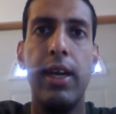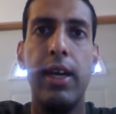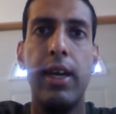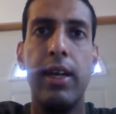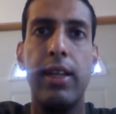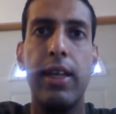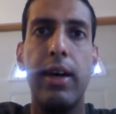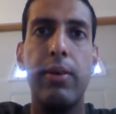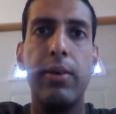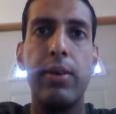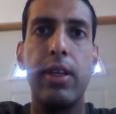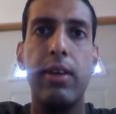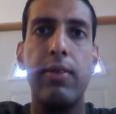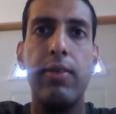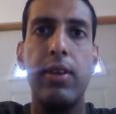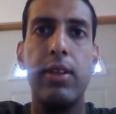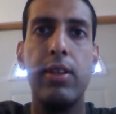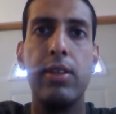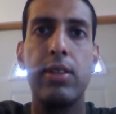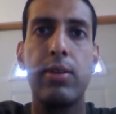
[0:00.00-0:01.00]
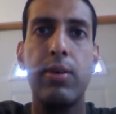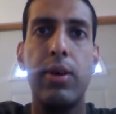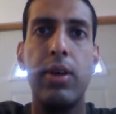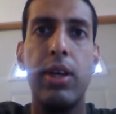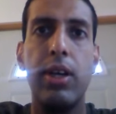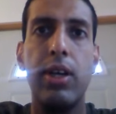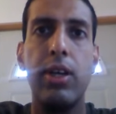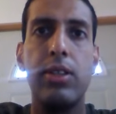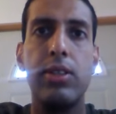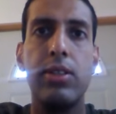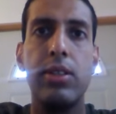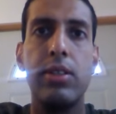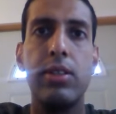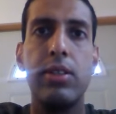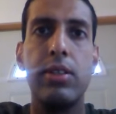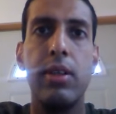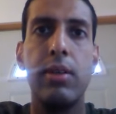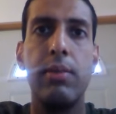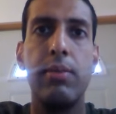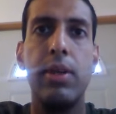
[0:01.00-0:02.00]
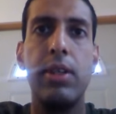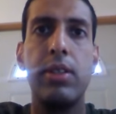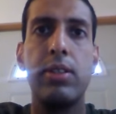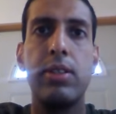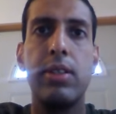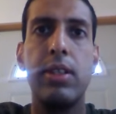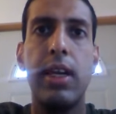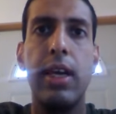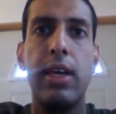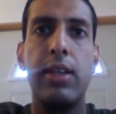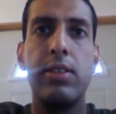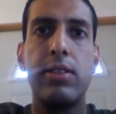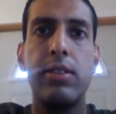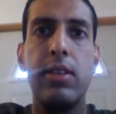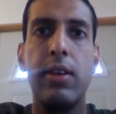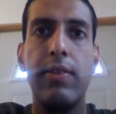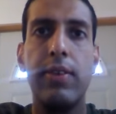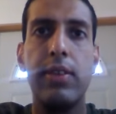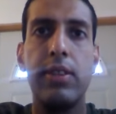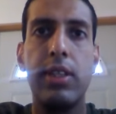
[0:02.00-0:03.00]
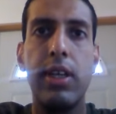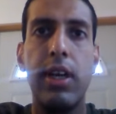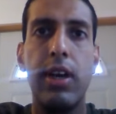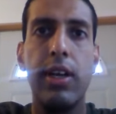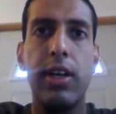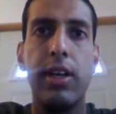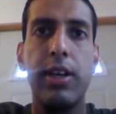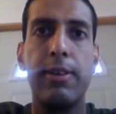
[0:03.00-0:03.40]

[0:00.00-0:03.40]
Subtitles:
That will give you the square inches piston head surface area.